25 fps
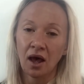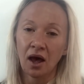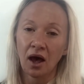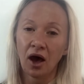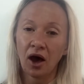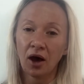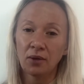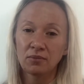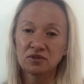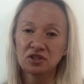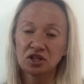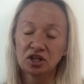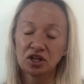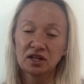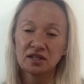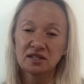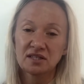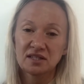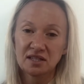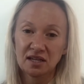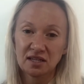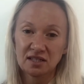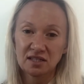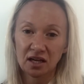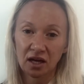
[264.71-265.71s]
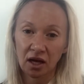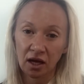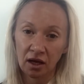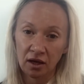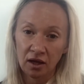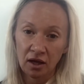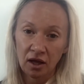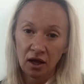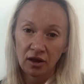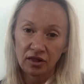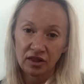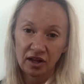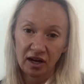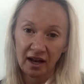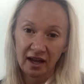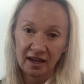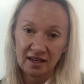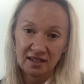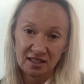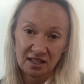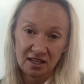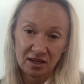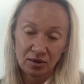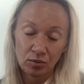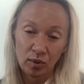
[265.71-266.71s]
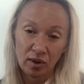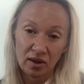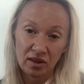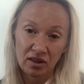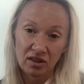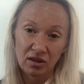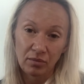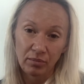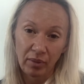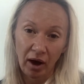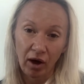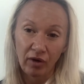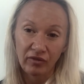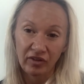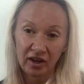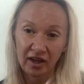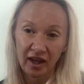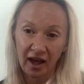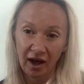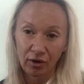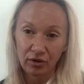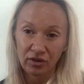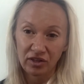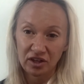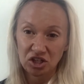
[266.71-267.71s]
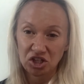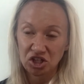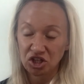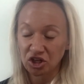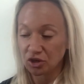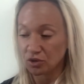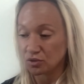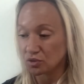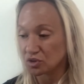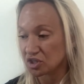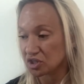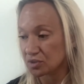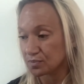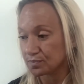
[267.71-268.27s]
to consider the lady with pelvic health issues?